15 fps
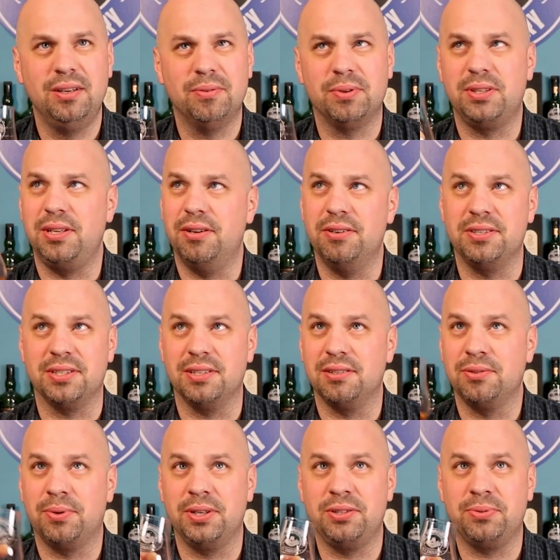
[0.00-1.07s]
What year is it?
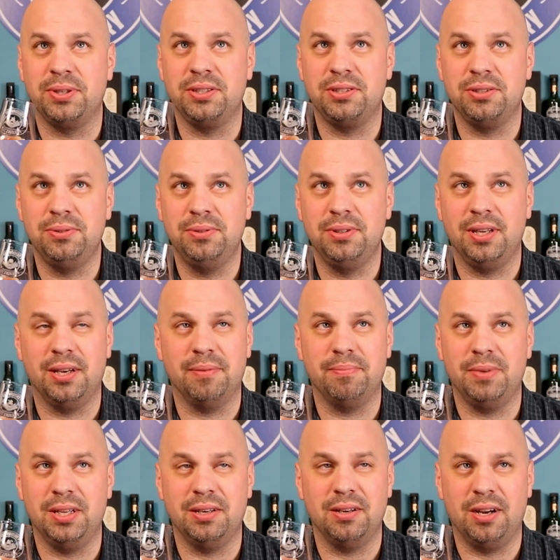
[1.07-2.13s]
twenty twenty-two? Yeah,
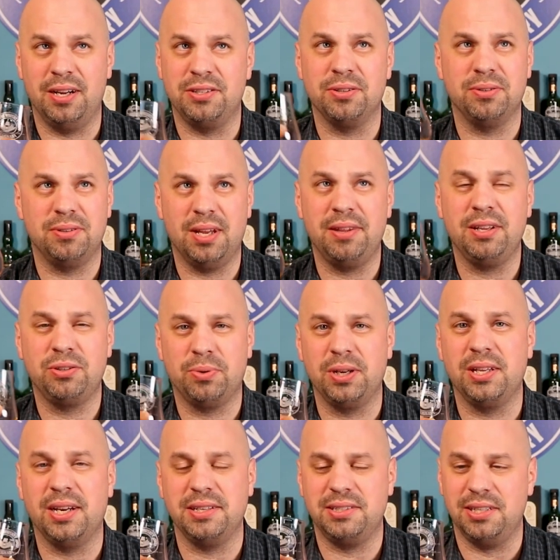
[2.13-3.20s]
man. All right, so I think
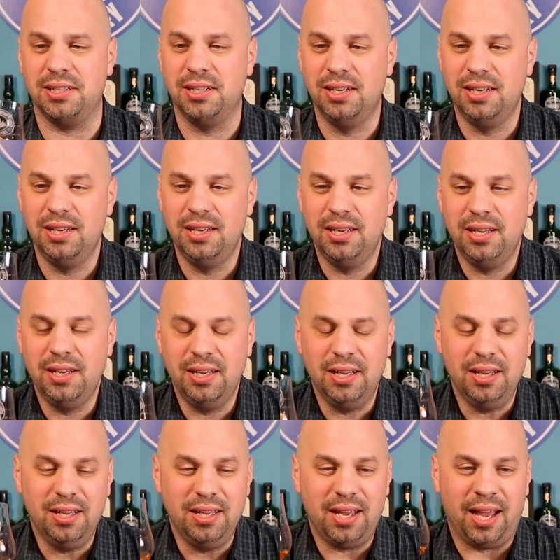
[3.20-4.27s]
twenty nineteen.
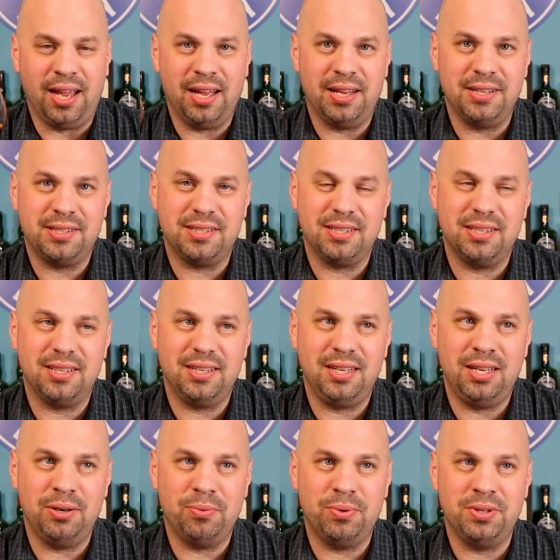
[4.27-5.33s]
And
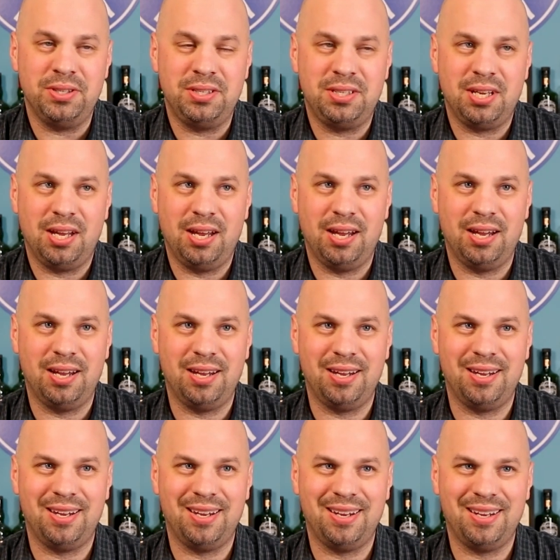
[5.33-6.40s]
it was,
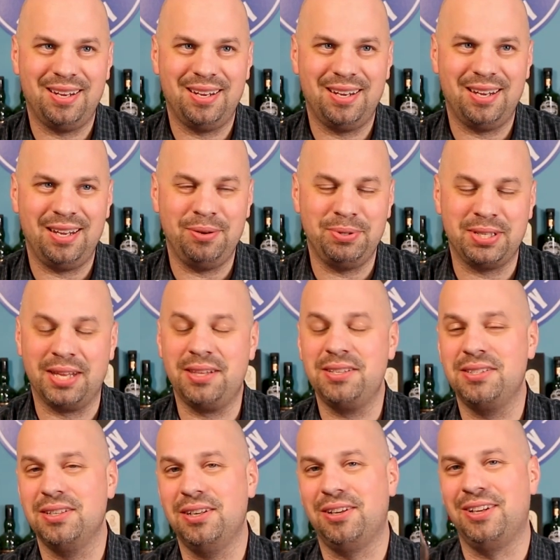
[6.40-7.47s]
it was at
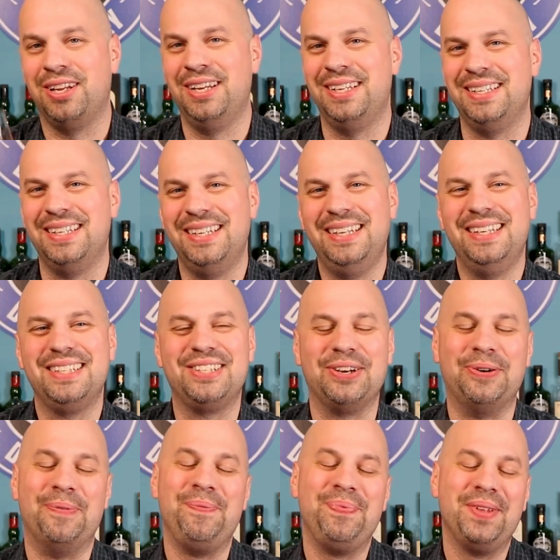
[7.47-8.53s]
this little,
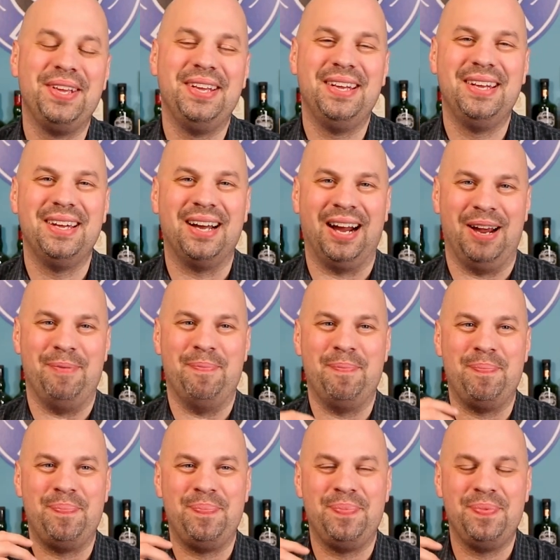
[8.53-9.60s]
so, all right.
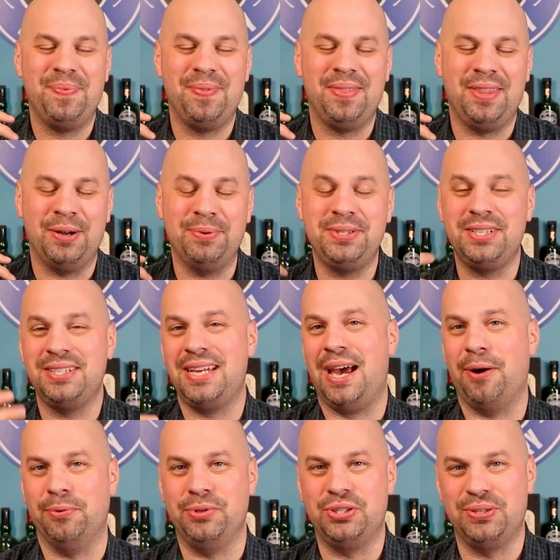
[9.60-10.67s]
There was this
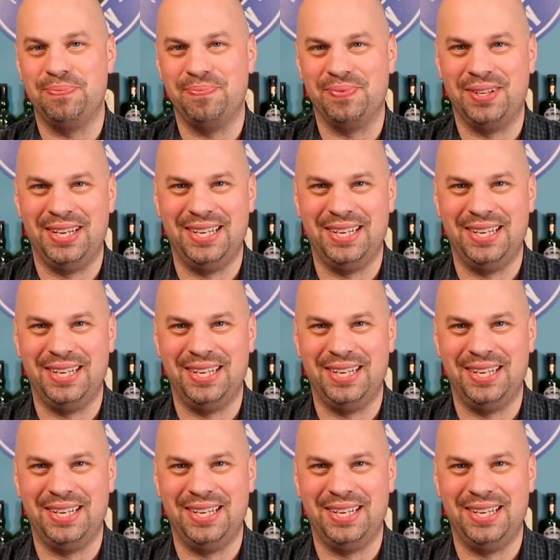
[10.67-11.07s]
house.